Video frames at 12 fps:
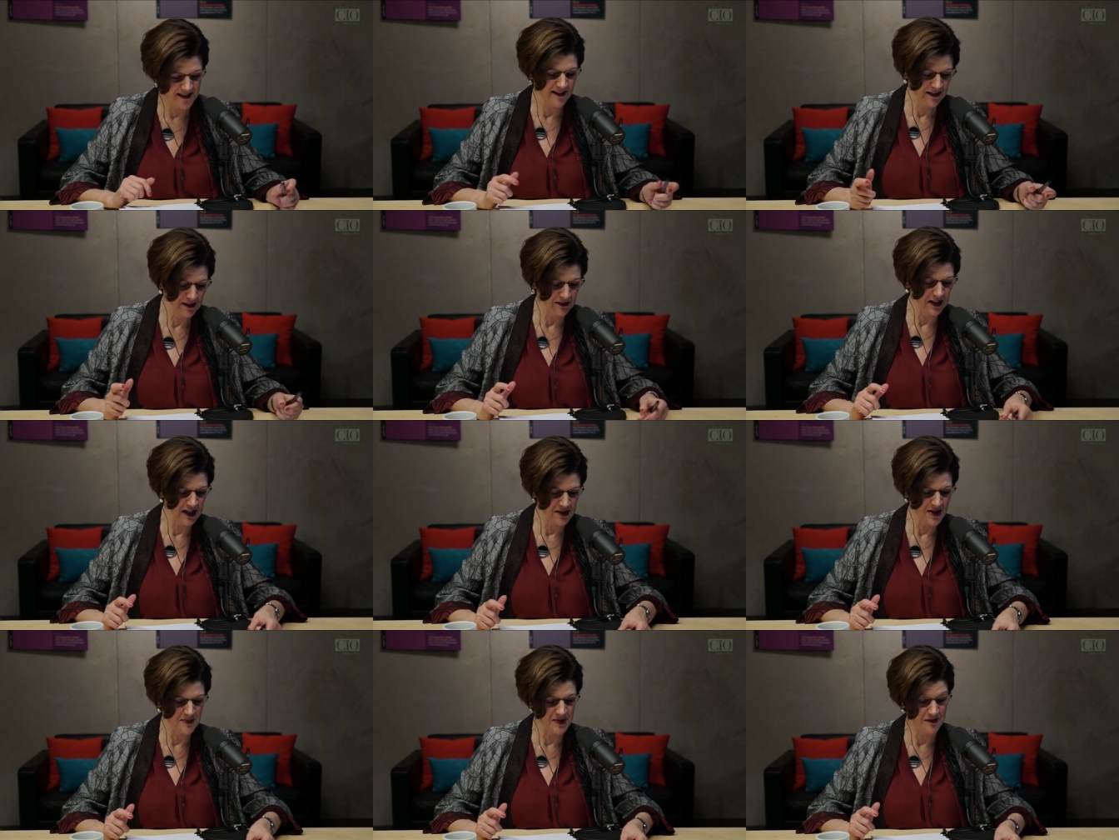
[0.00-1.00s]
And I think a lot of
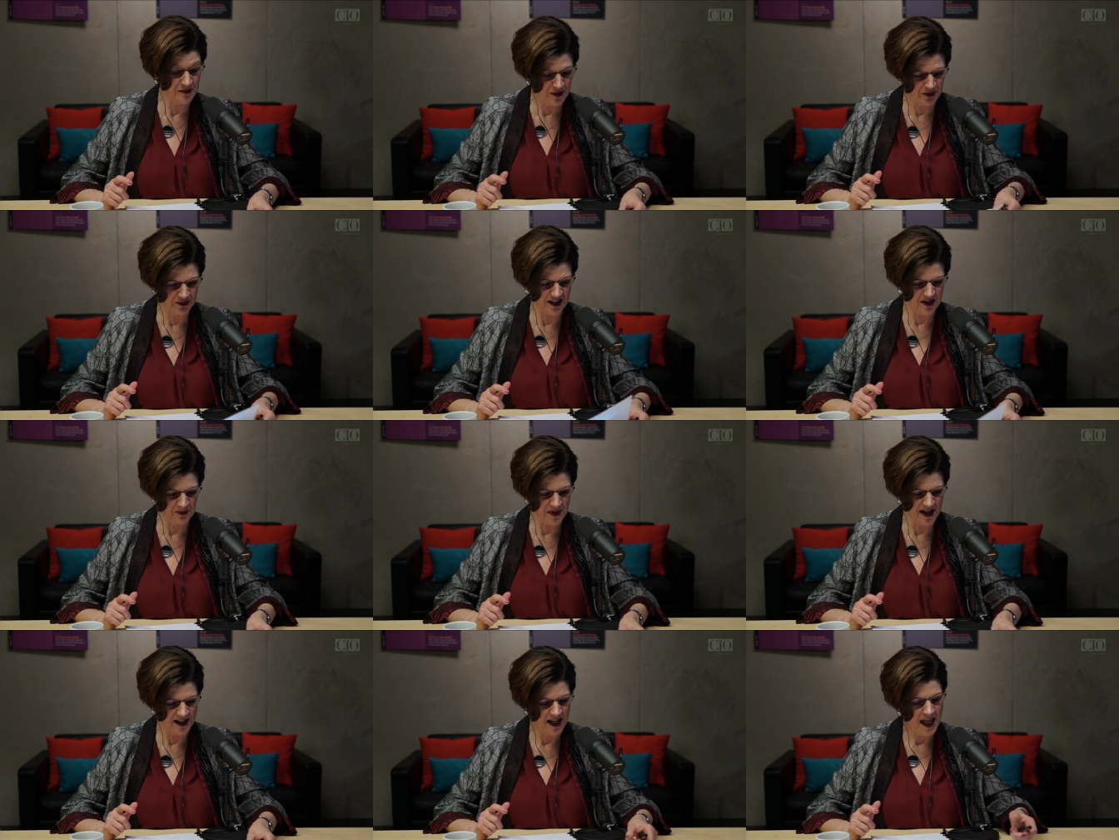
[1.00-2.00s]
times it feels that
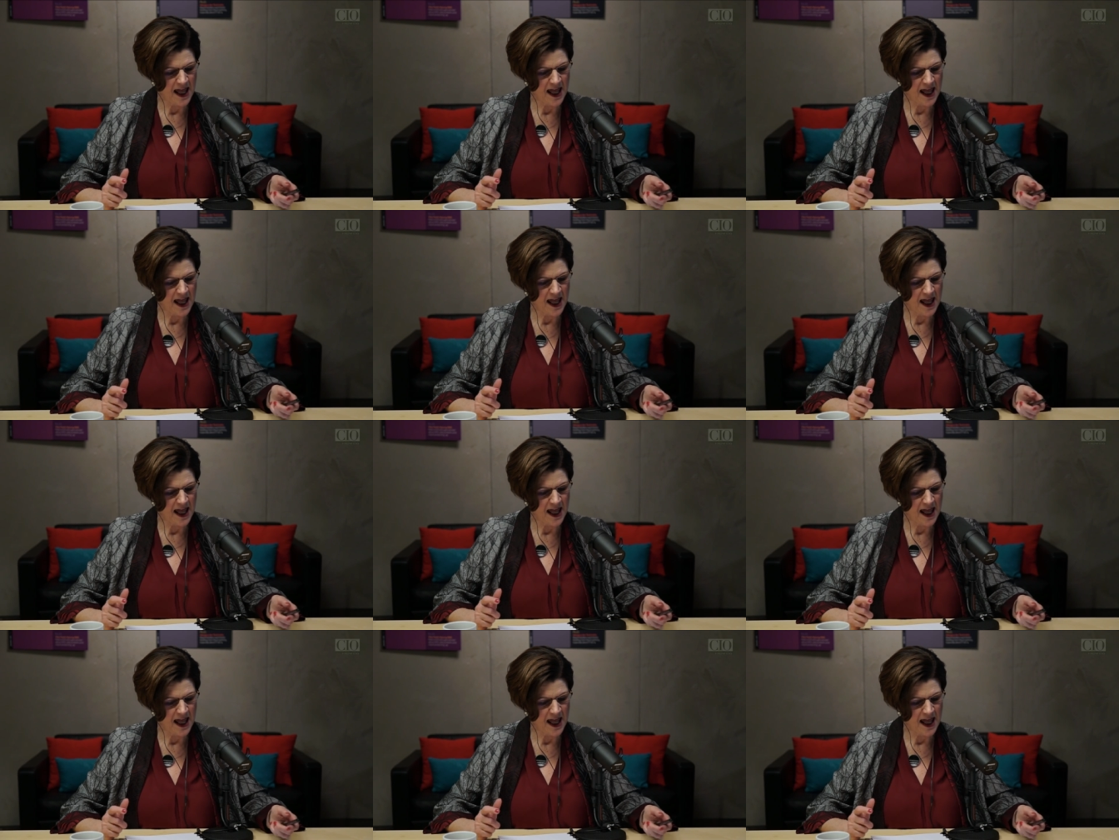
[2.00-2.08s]
way.